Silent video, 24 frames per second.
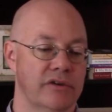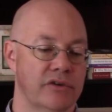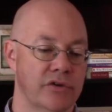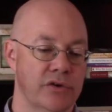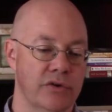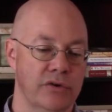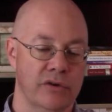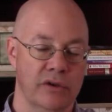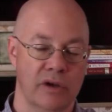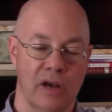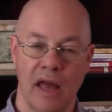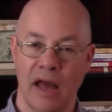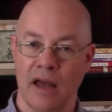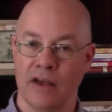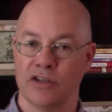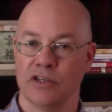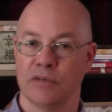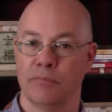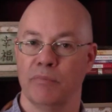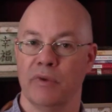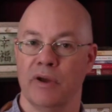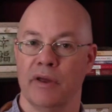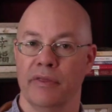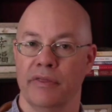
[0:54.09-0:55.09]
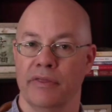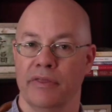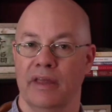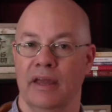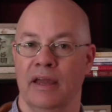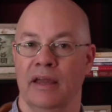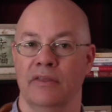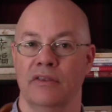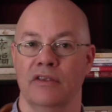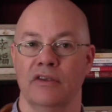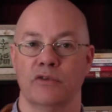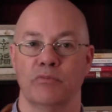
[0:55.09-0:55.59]
to the last month,
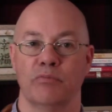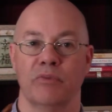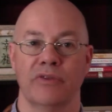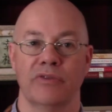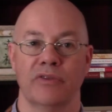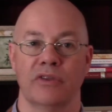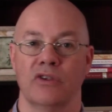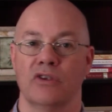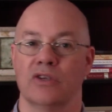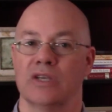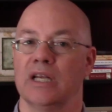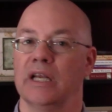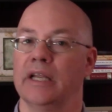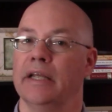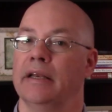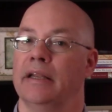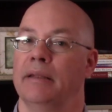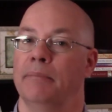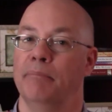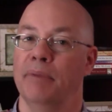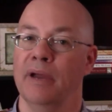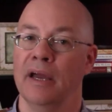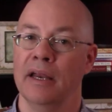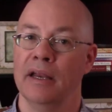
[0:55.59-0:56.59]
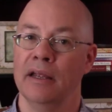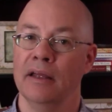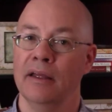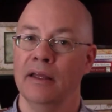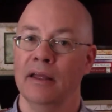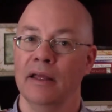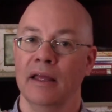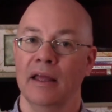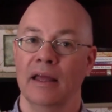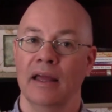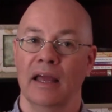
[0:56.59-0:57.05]
and this month is clearly better,